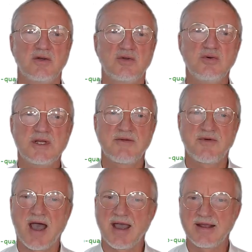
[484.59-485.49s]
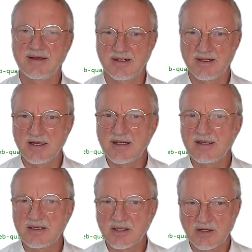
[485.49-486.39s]
to define
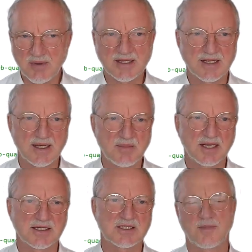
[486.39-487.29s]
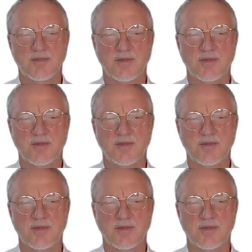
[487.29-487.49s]
the quad elements.